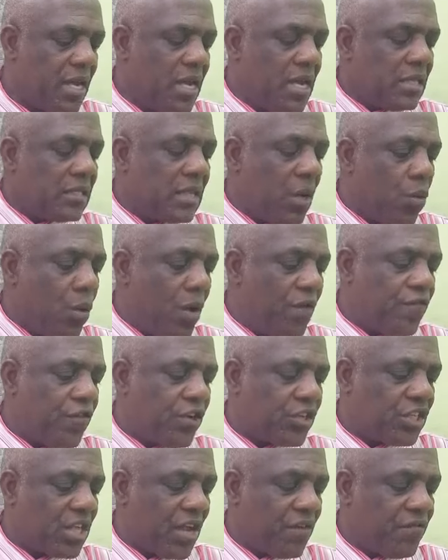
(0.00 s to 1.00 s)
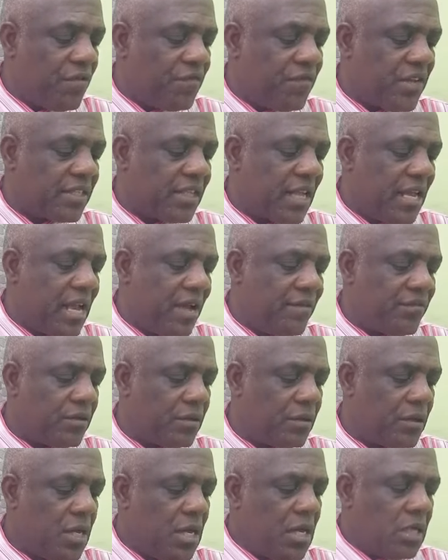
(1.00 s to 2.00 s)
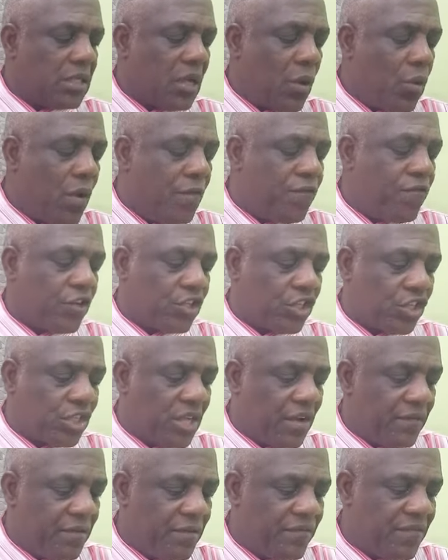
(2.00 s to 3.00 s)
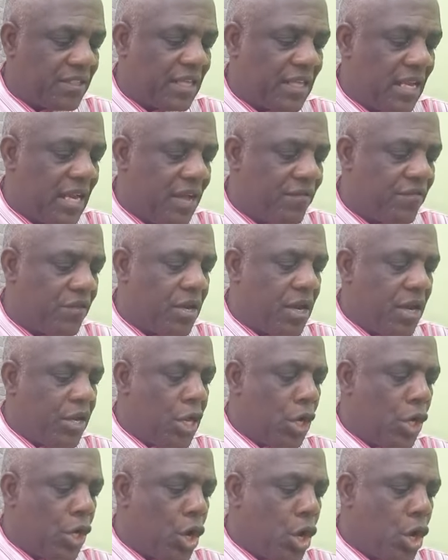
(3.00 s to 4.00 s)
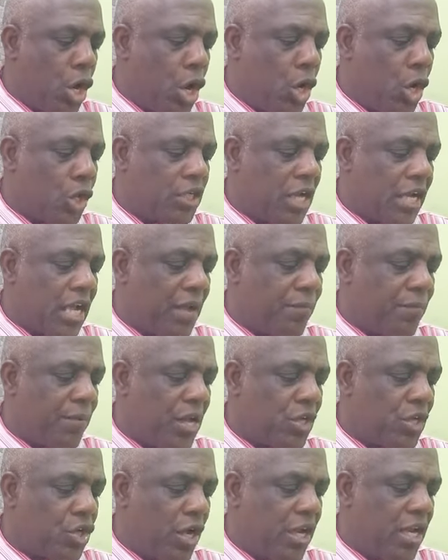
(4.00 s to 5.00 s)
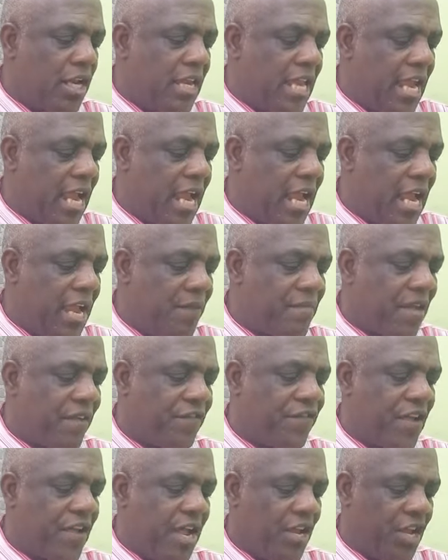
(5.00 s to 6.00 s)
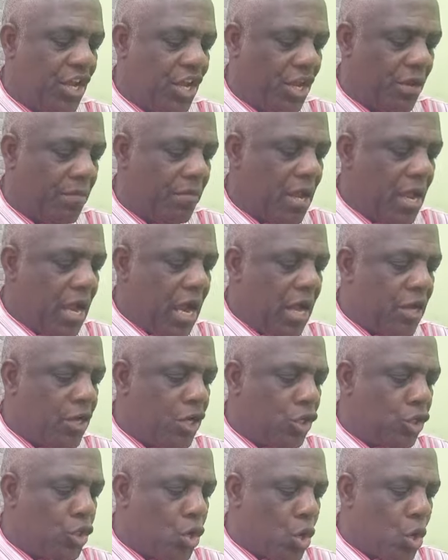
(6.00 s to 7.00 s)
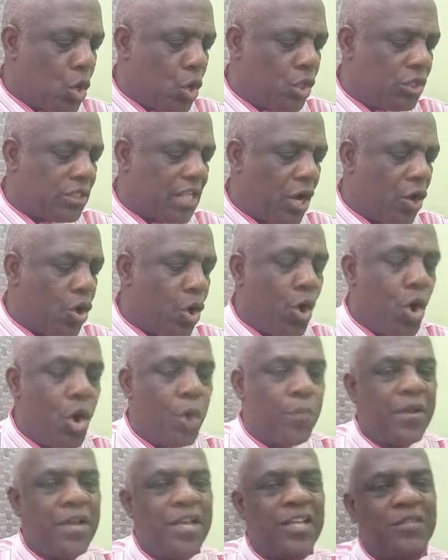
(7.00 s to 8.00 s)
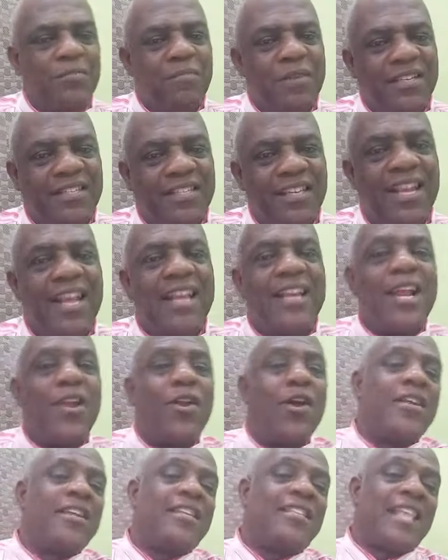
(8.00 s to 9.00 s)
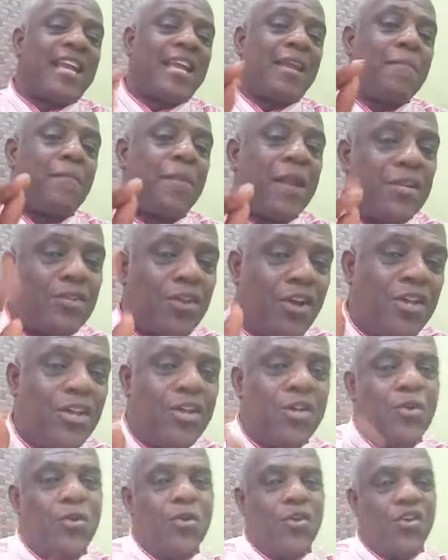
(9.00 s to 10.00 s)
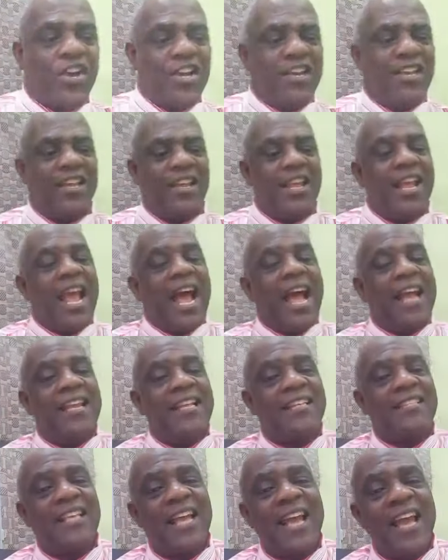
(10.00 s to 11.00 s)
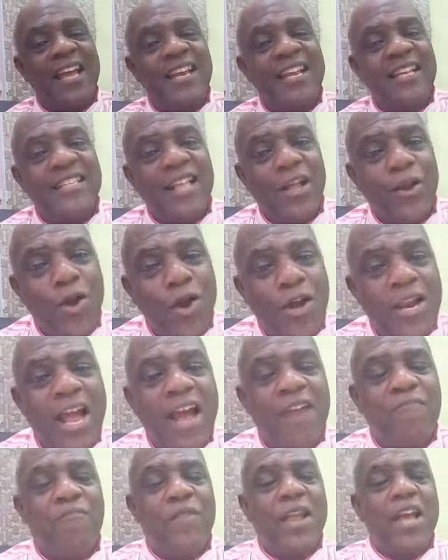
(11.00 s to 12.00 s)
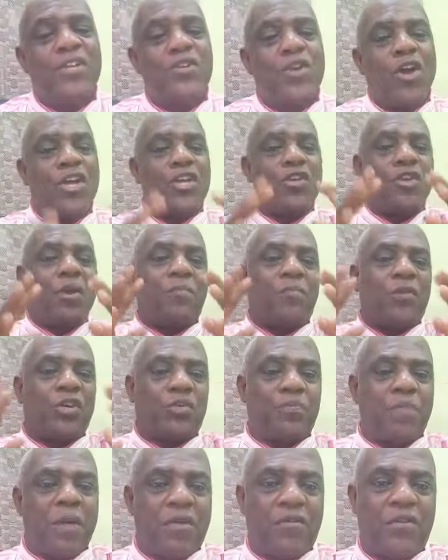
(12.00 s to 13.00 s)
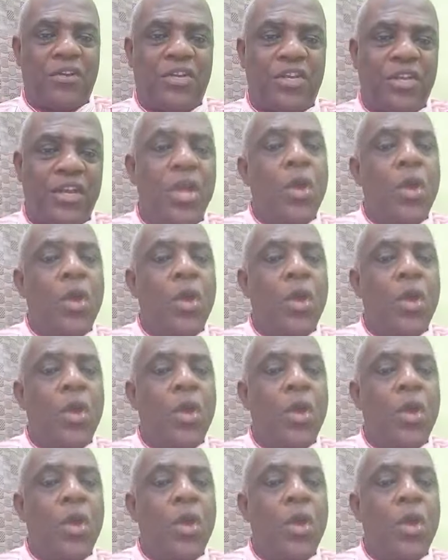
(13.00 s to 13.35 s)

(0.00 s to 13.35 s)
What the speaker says: Psalm 147, verse 11. Psalm 147, verse 11. The Lord take a pleasure in them that fear him and in those that hope in his mercy. The Lord is taking pleasure in you already. And he said, is the Lord have pleasure in your prosperity?